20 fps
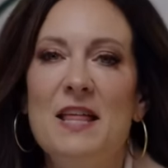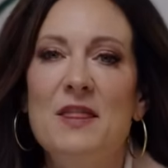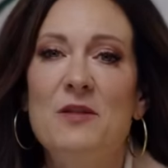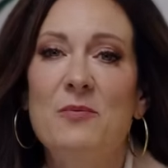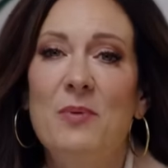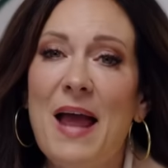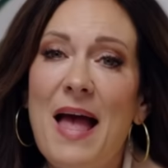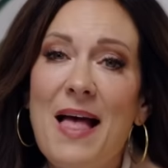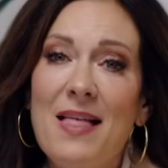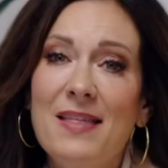
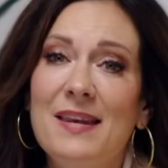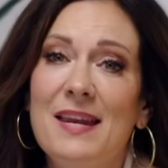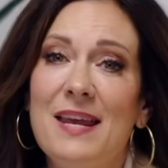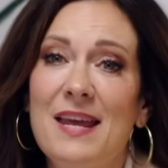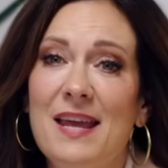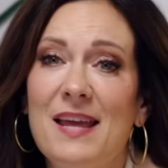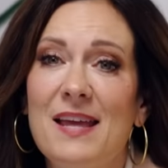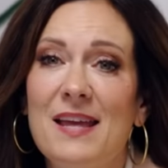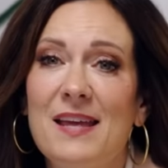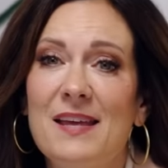The reality
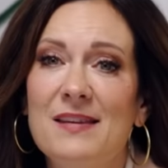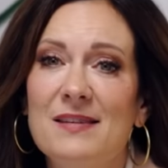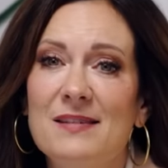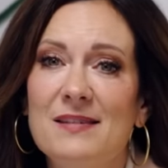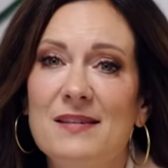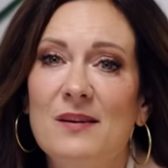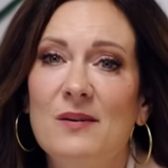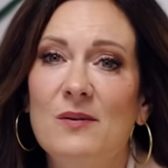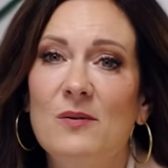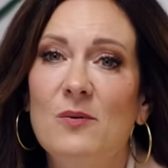
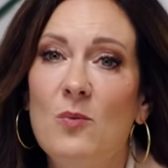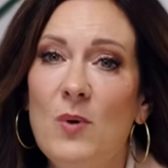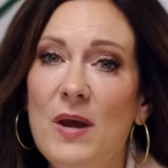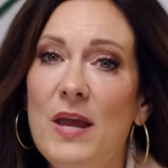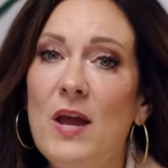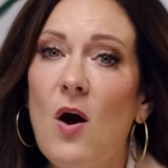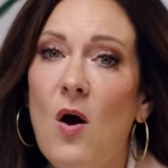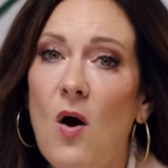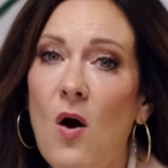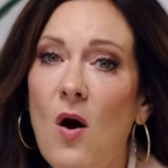is,
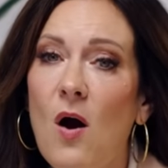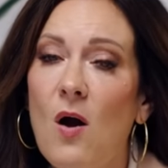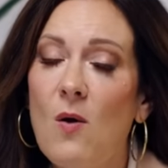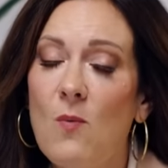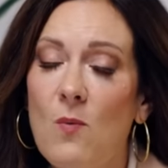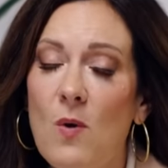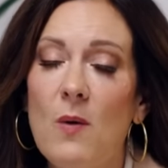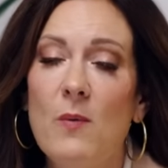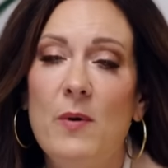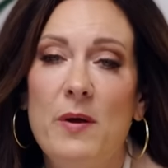we are what